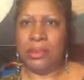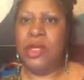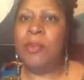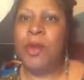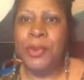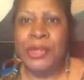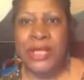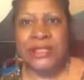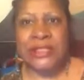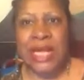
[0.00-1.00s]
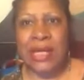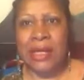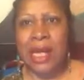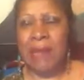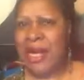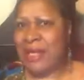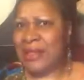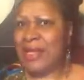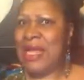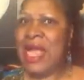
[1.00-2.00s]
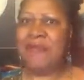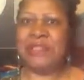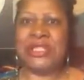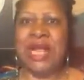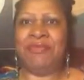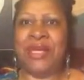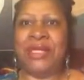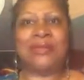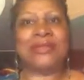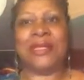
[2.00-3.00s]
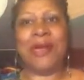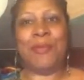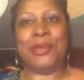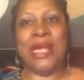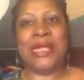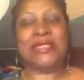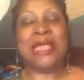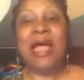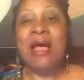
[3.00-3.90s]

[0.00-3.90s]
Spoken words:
YoBoProductions.com. I had to think I haven't shot videos in a couple days.